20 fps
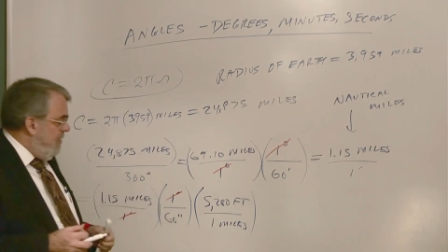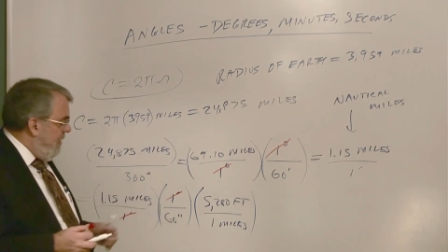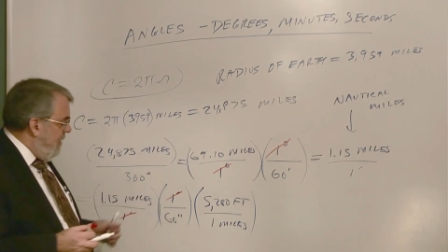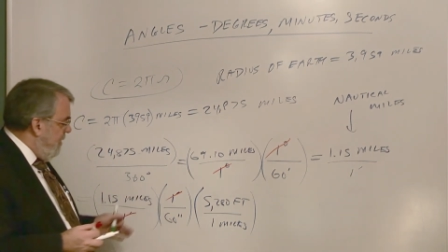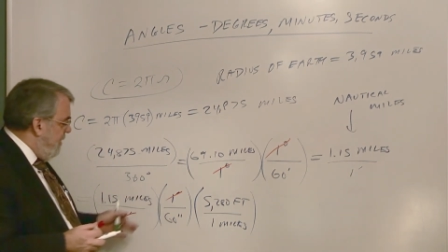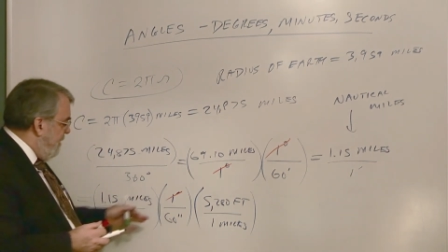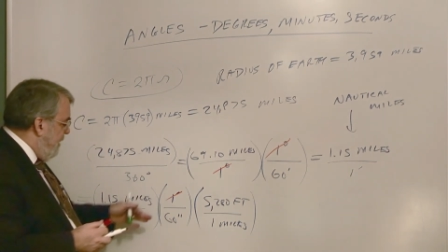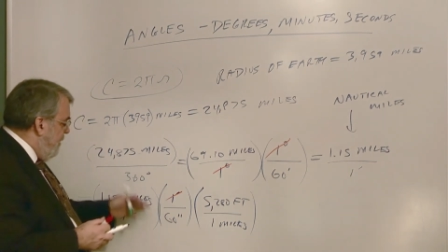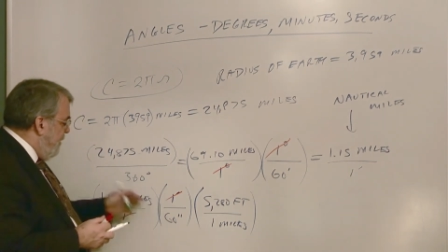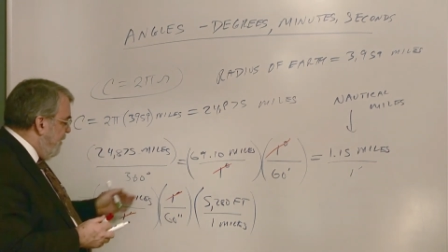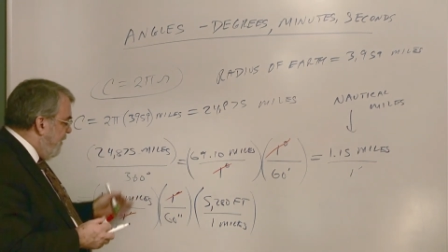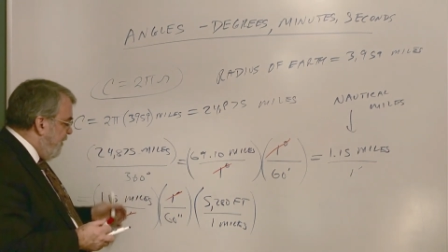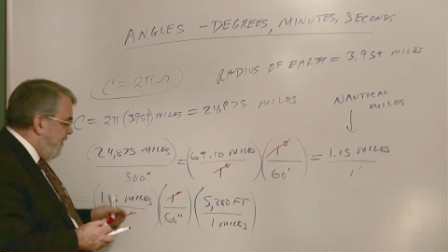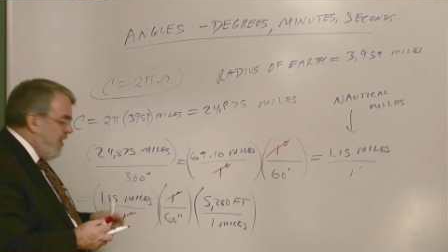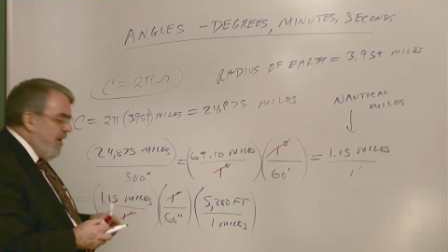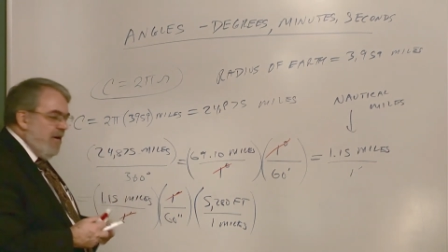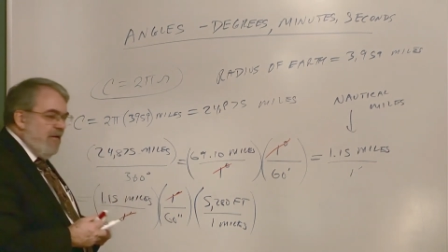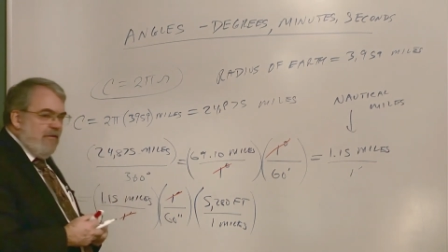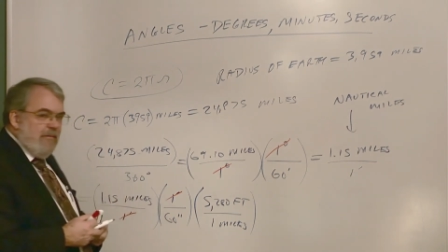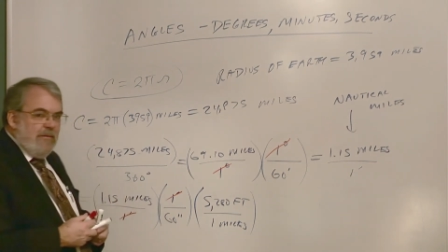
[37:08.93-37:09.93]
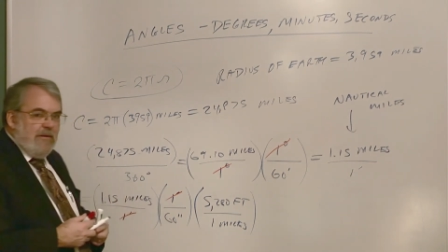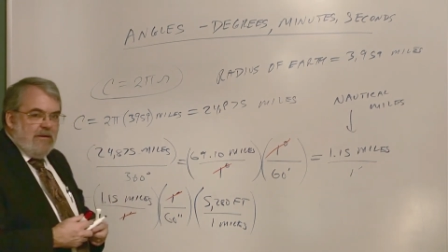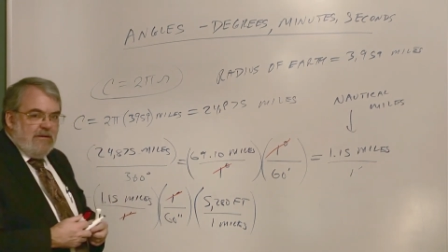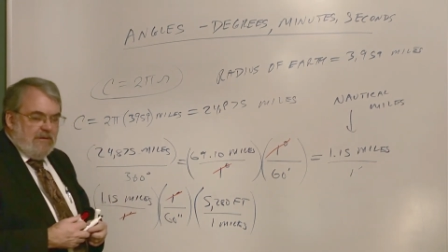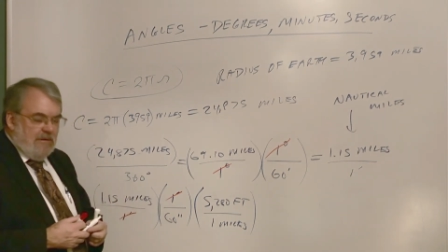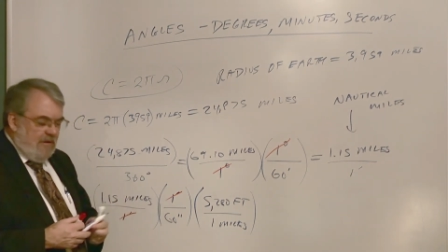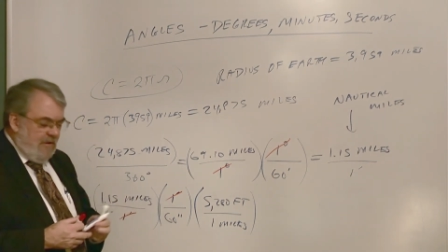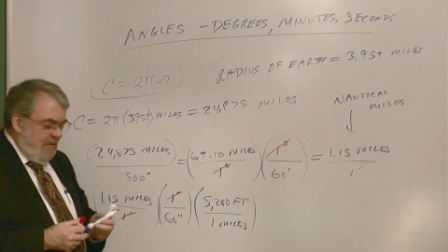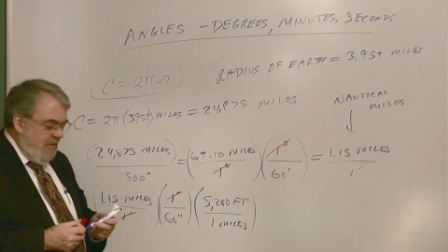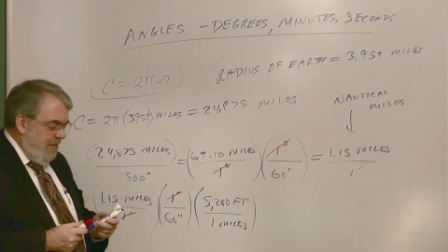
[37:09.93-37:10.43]
Well, the numbers change,
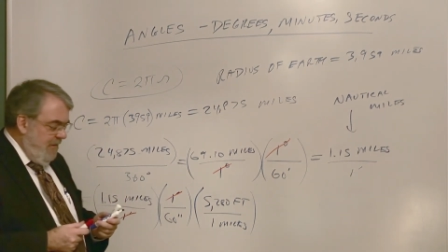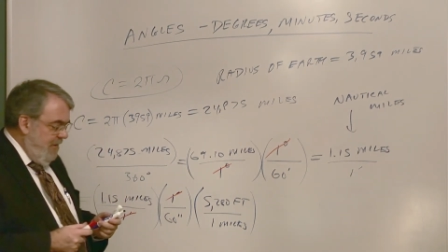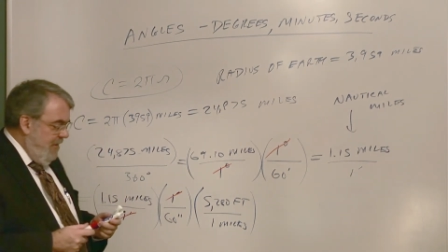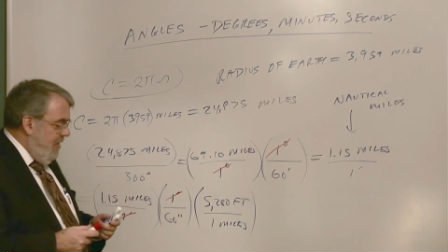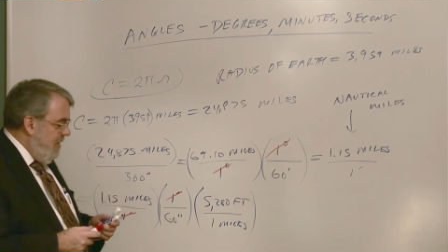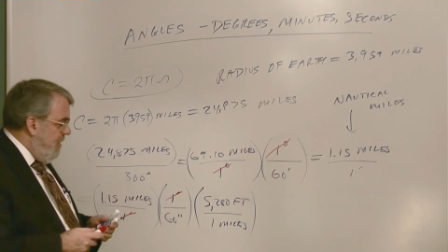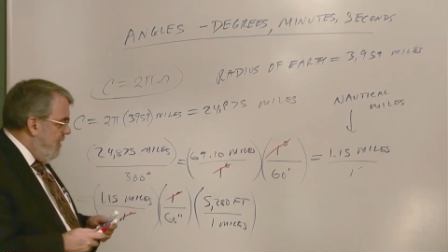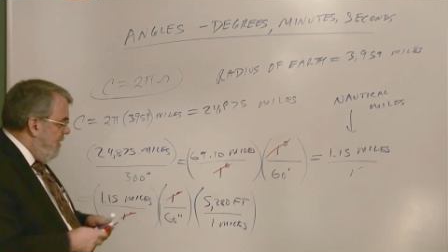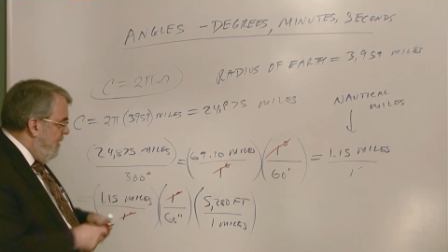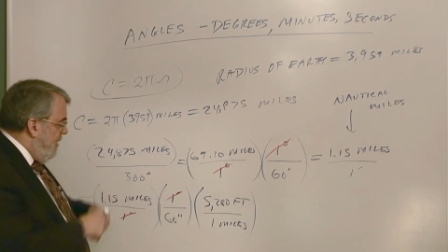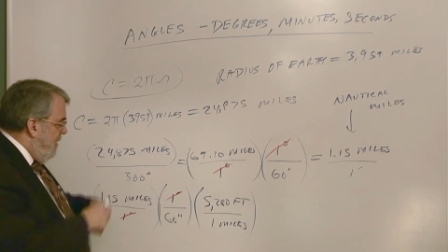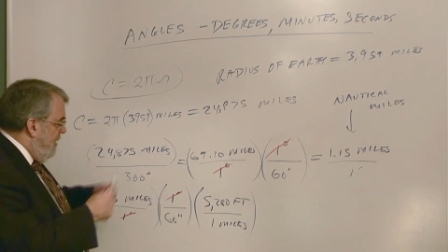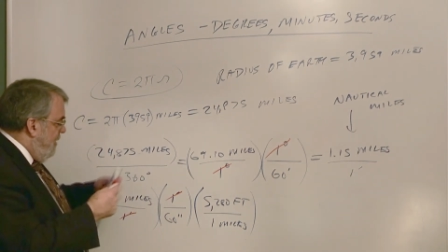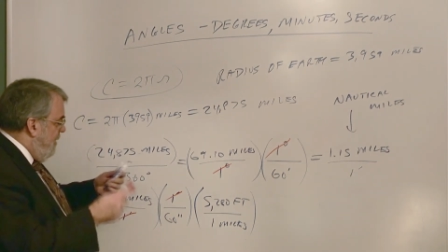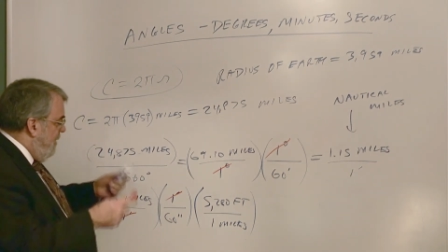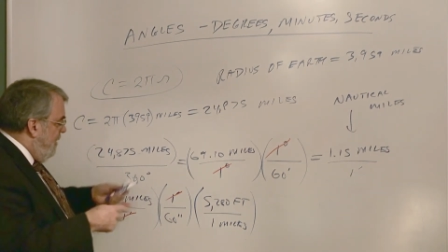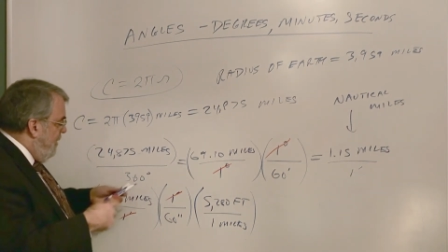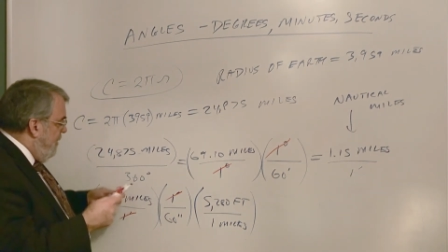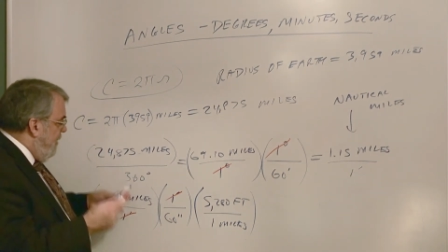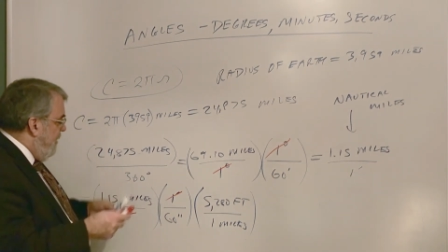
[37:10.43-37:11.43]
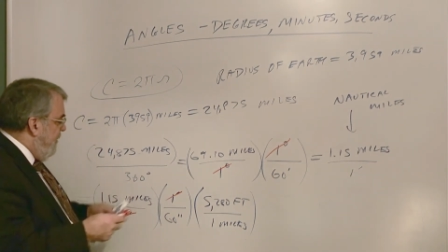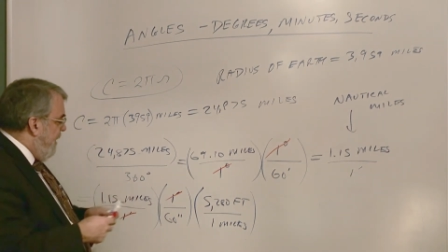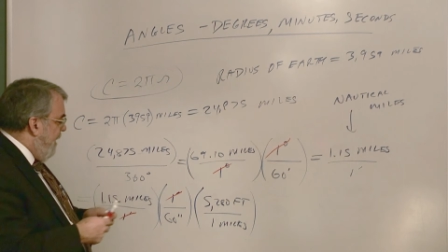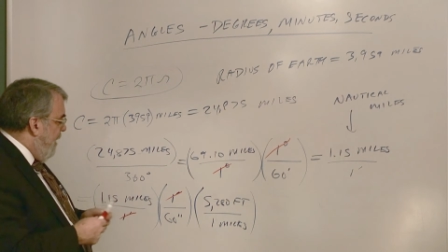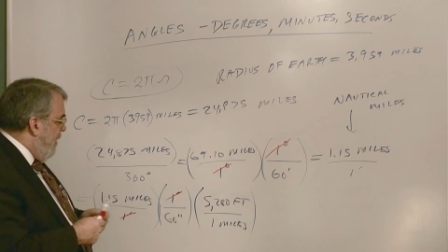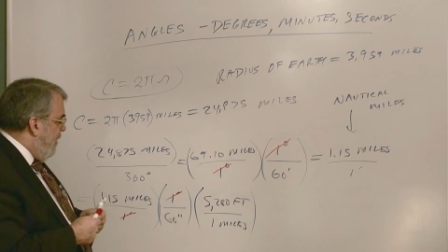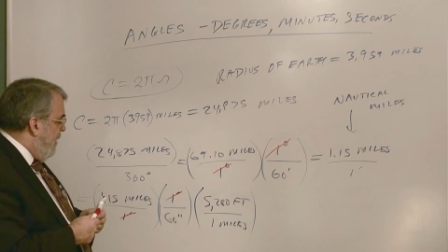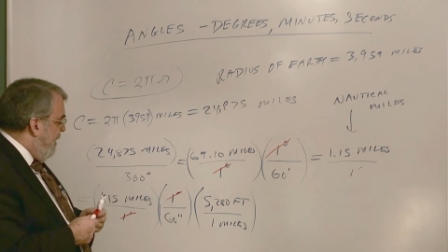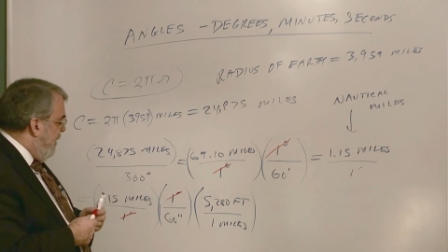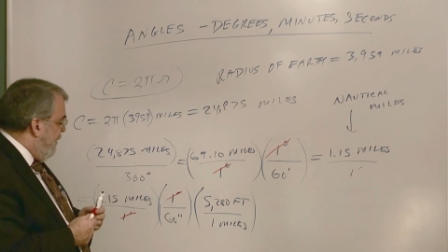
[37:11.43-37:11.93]
but the
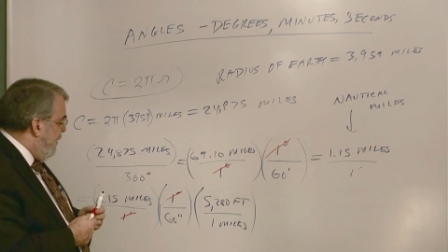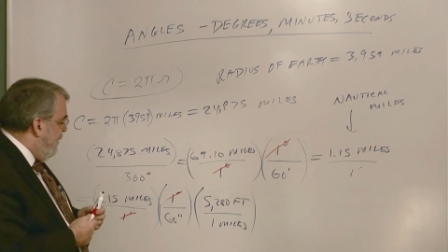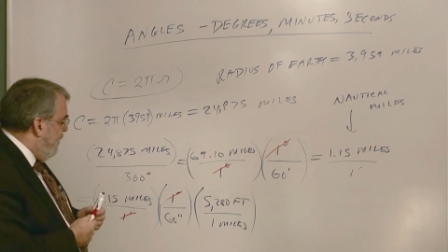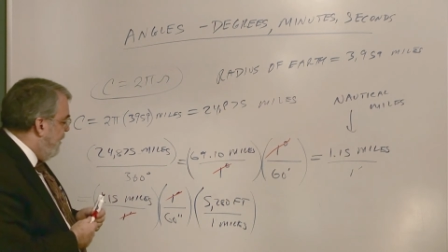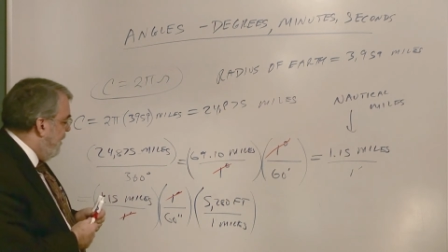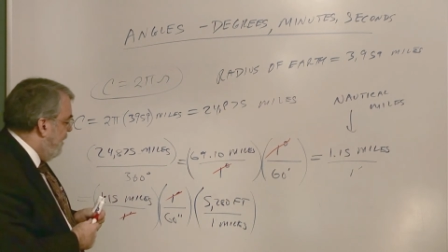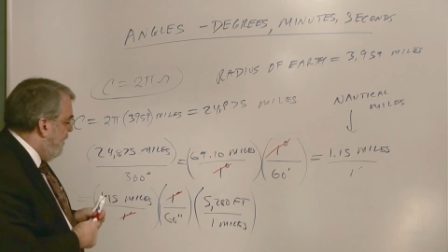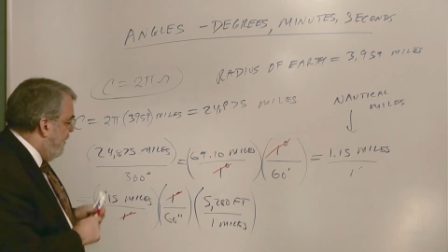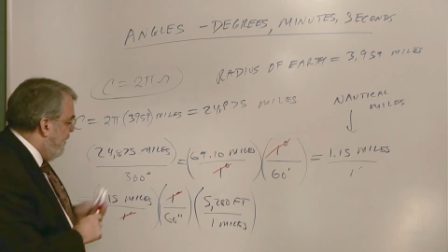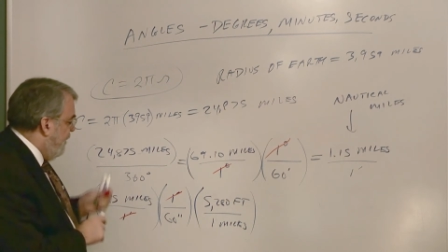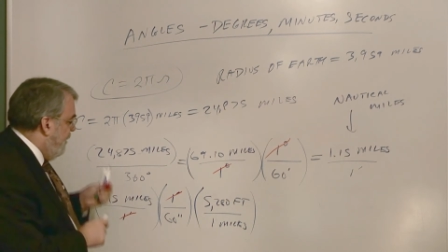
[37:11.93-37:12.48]
value hasn't changed.